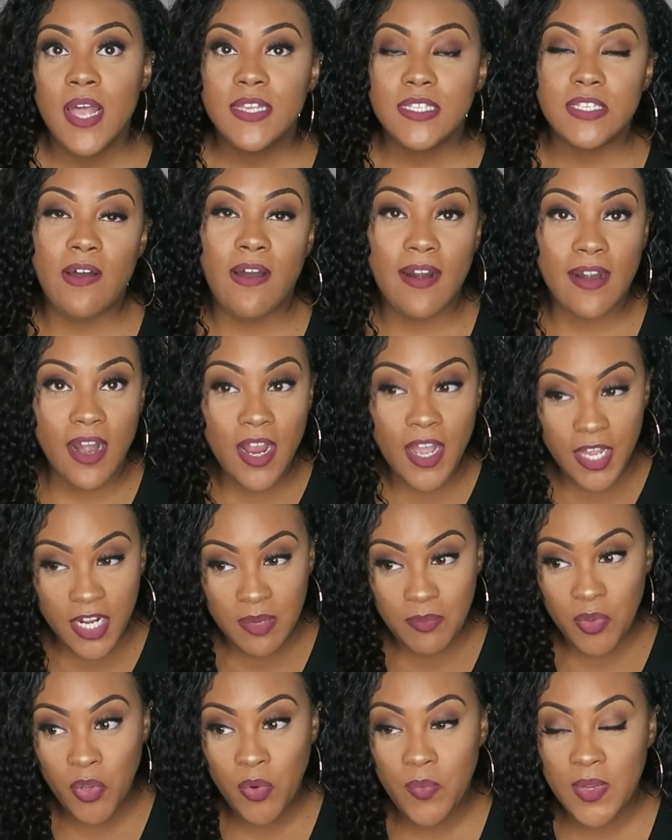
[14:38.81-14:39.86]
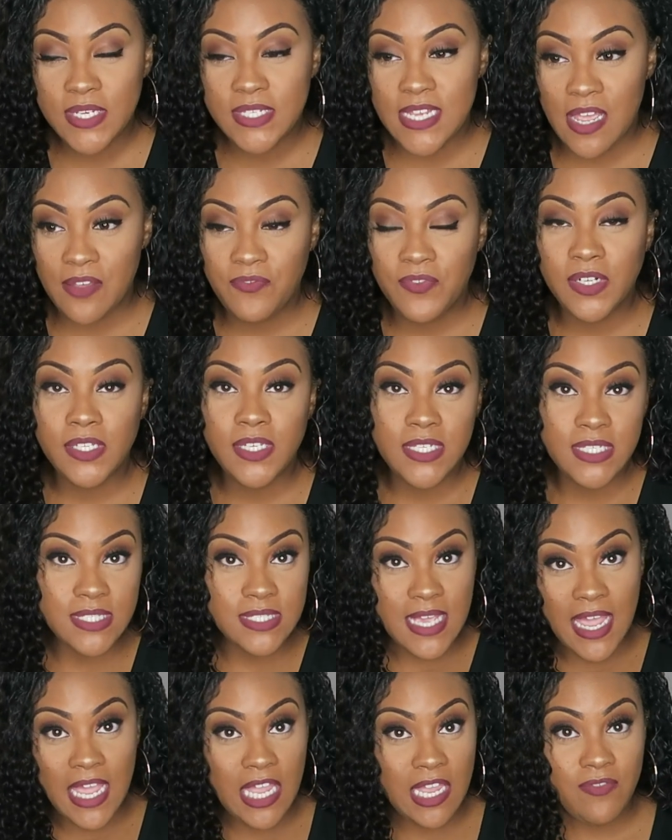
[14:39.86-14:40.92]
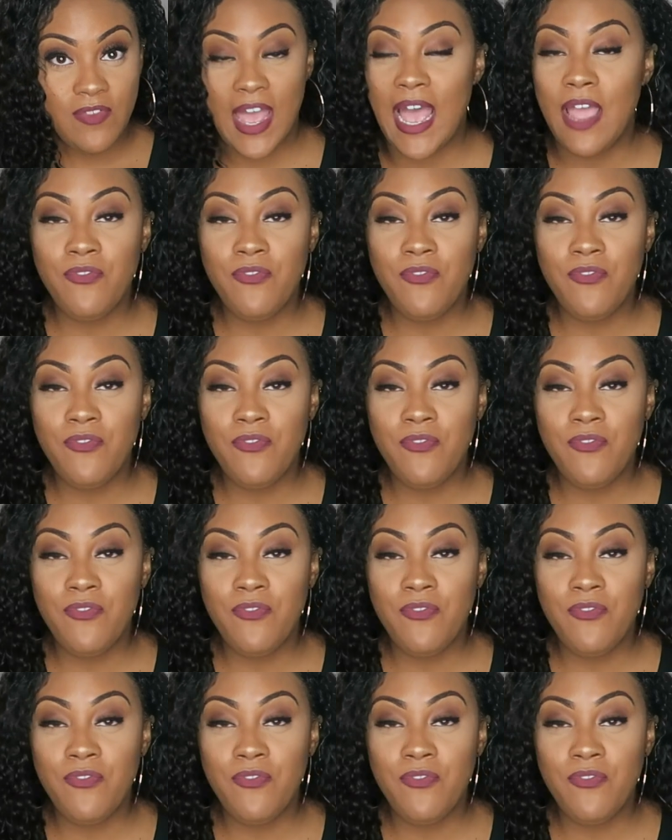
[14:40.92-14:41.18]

So on our honeymoon, we definitely saved.